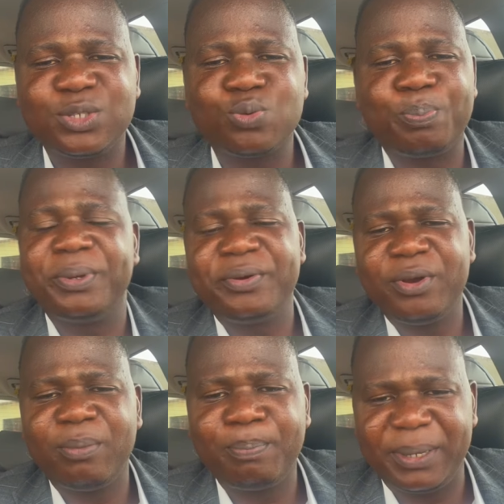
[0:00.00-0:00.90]
a
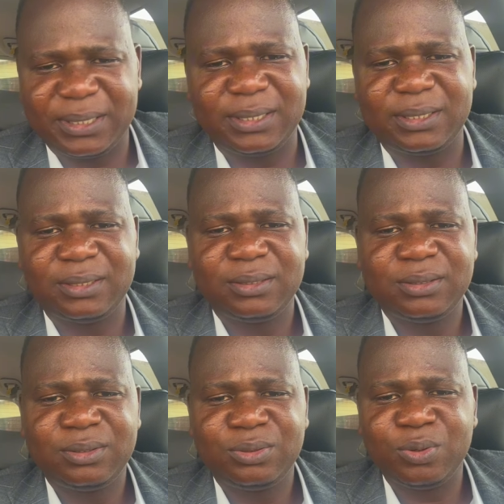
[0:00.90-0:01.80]
superior person
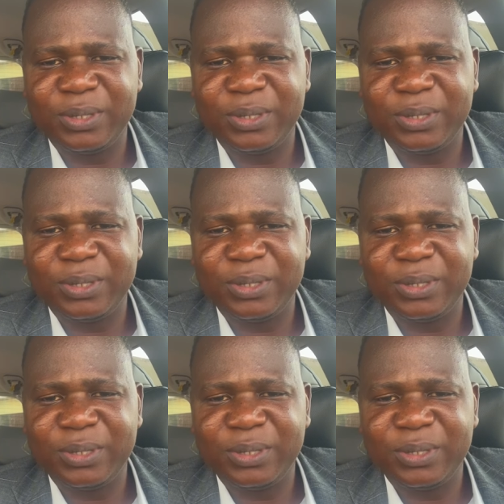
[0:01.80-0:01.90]
to